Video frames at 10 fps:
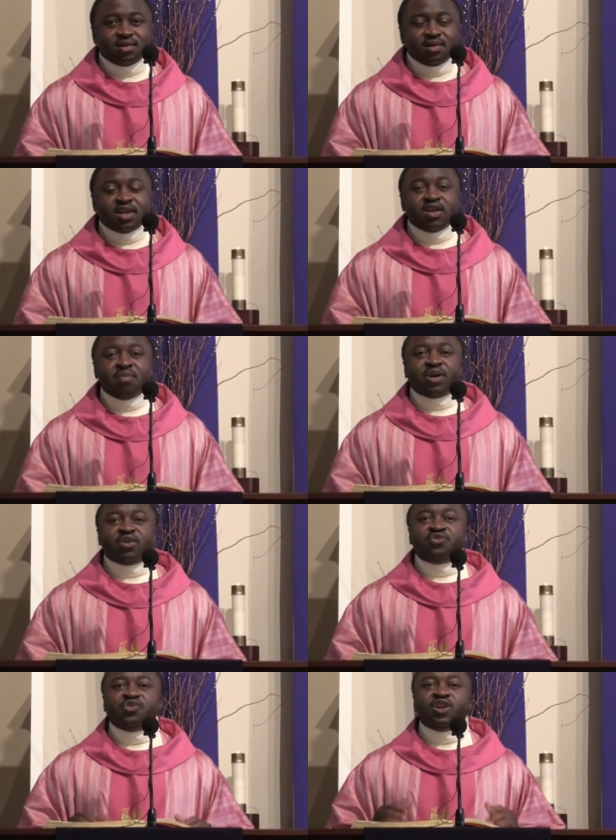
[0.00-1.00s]
the number
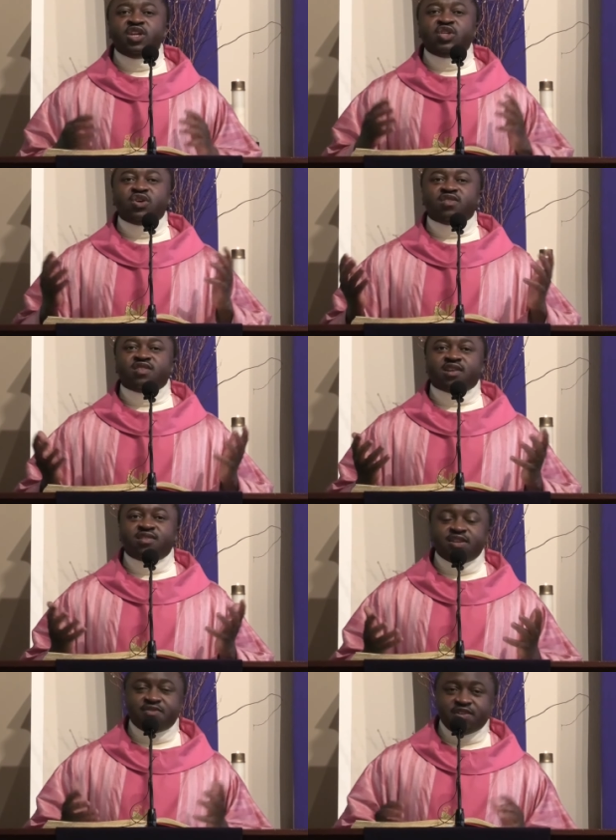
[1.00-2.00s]
of religious
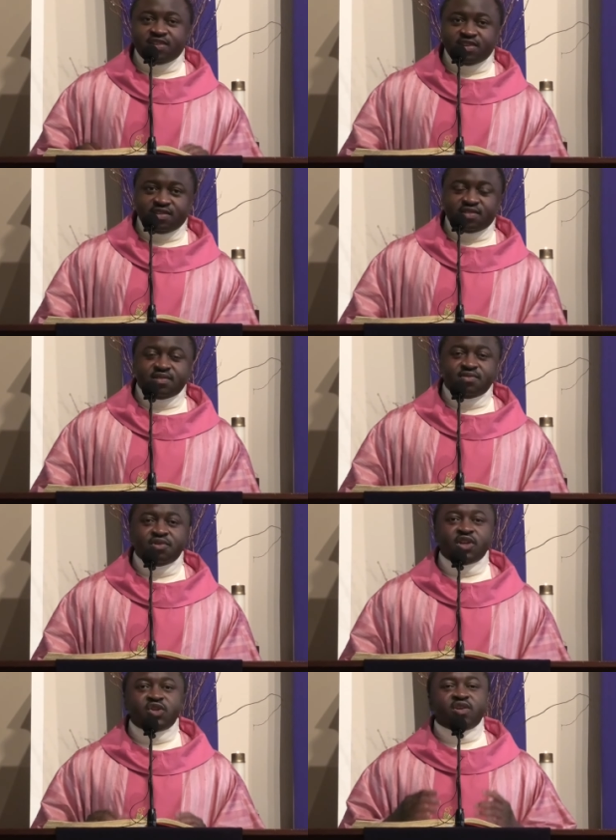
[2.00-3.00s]
activities,
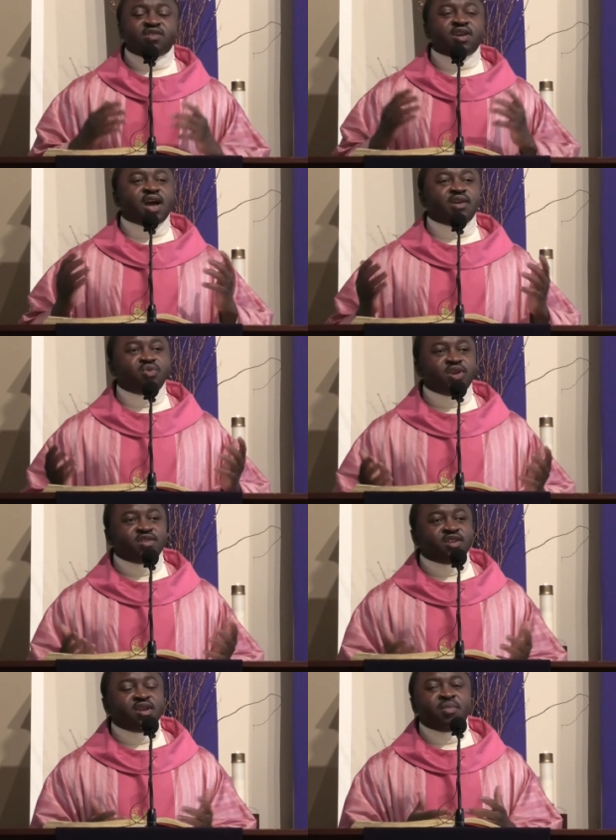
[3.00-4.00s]
religious
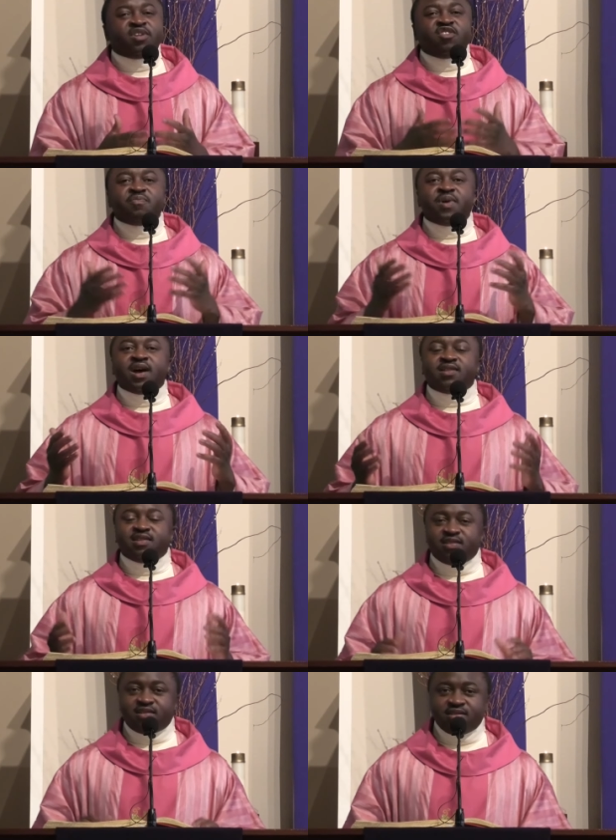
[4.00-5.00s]
gatherings, the number of
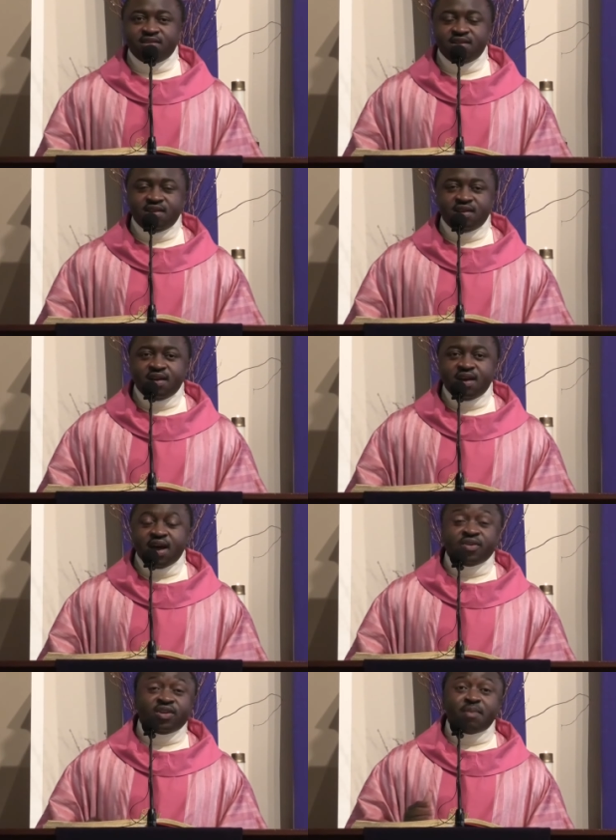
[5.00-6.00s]
parties,
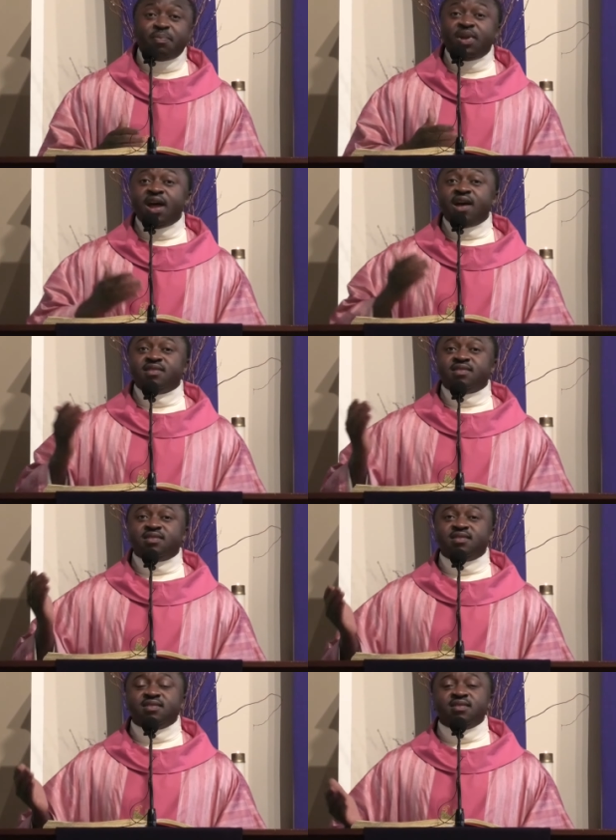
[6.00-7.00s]
and other
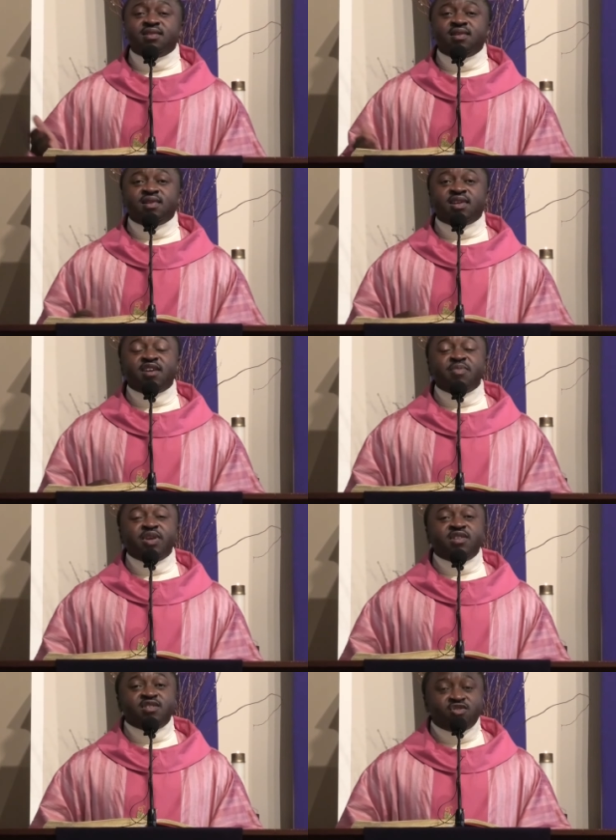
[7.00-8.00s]
plans that have
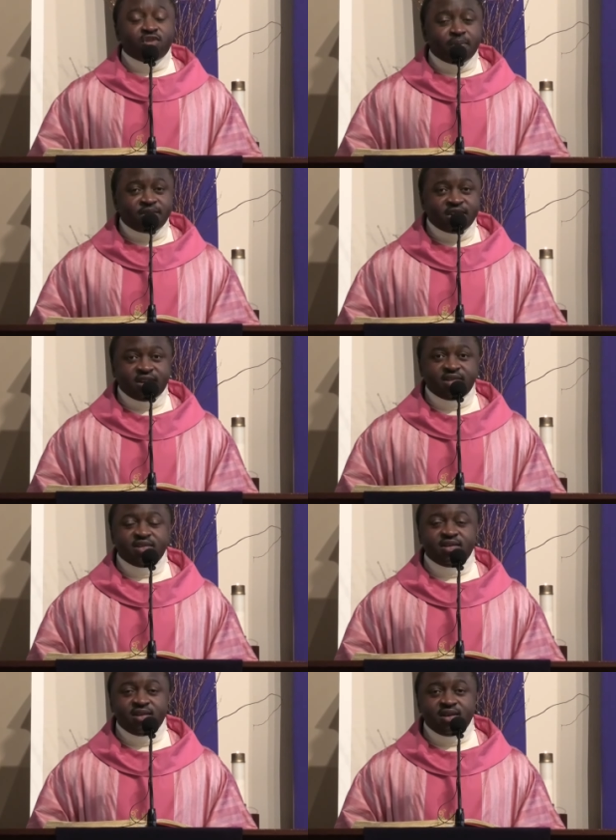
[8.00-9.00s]
been disrupted
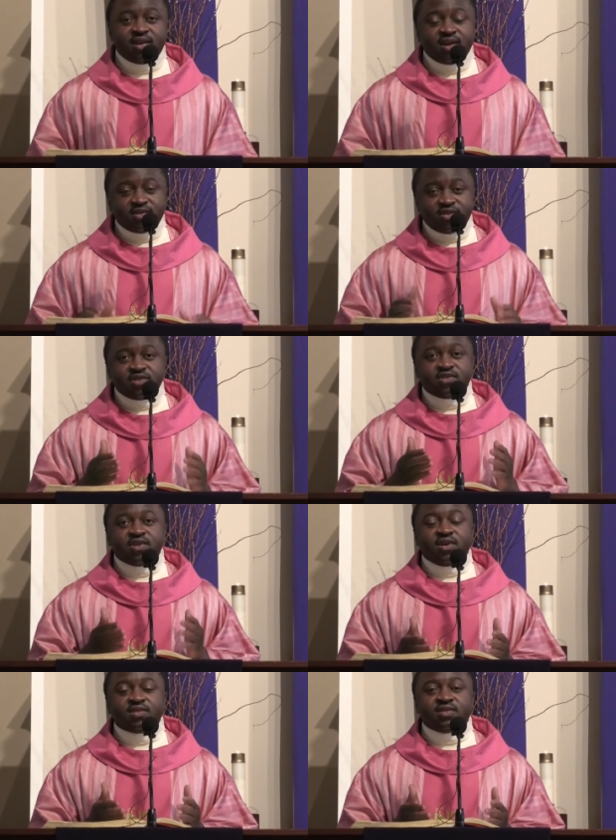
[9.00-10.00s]
as a
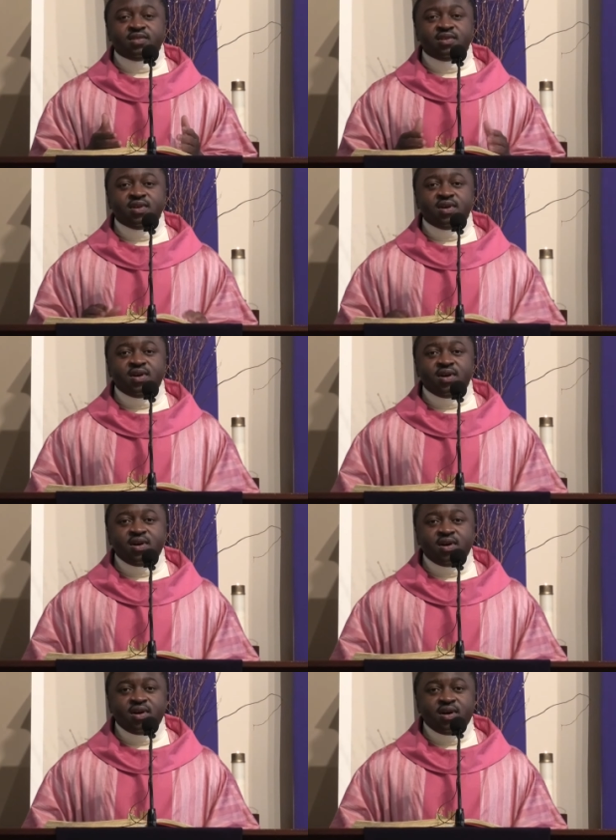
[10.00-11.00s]
result
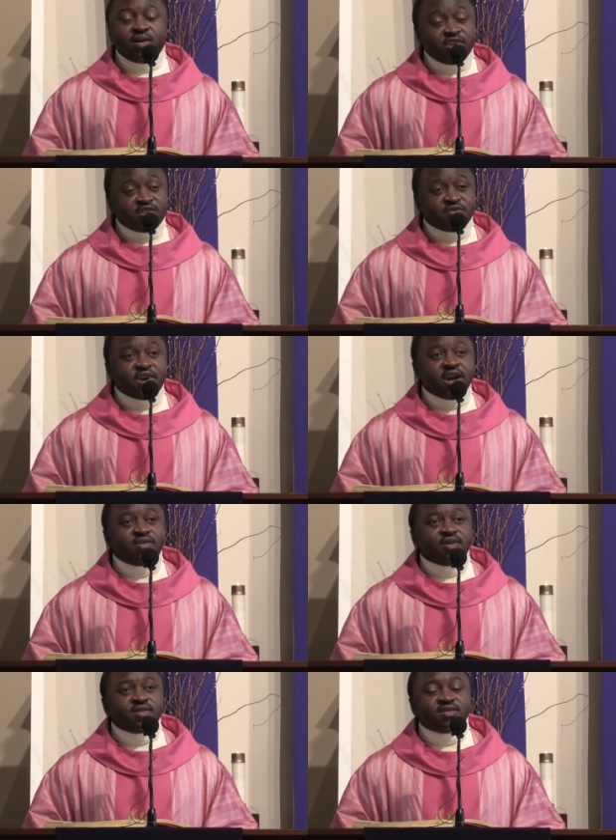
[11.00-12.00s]
of this
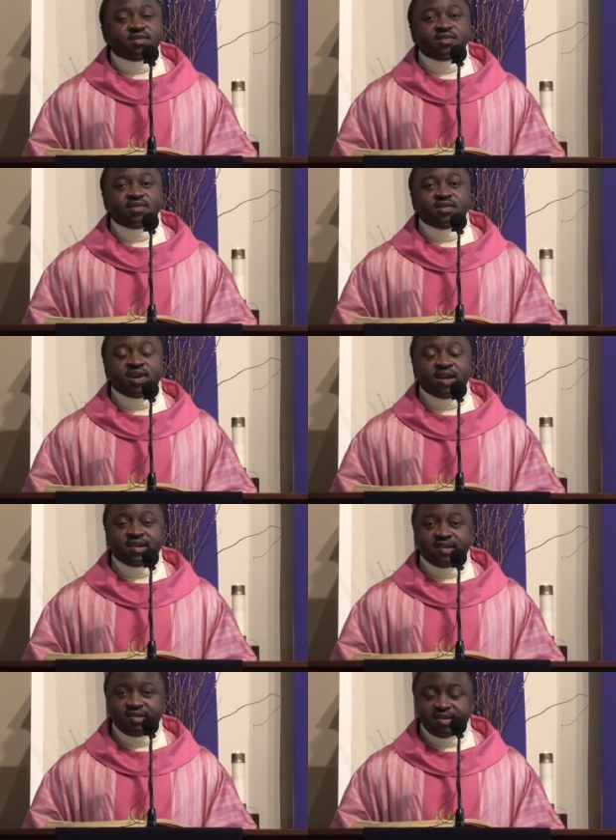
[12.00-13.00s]
virus and
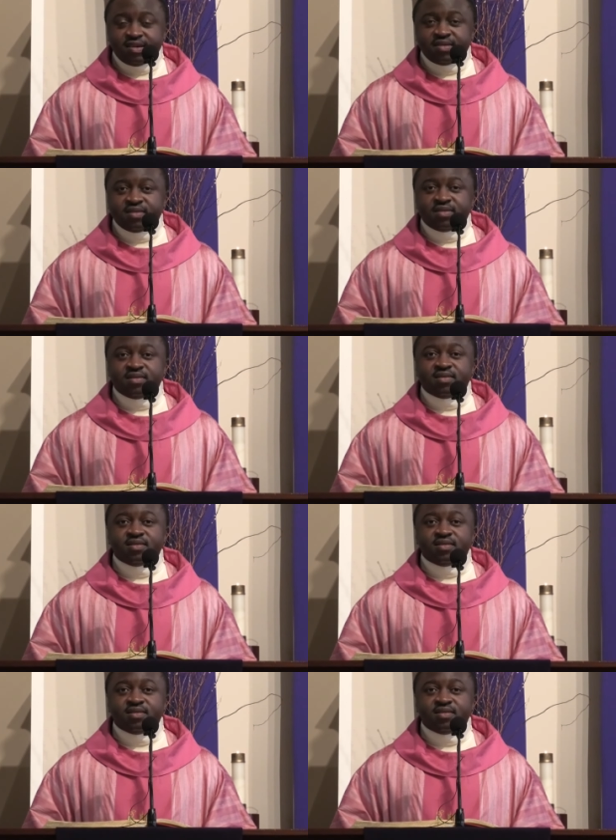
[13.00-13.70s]
the disease.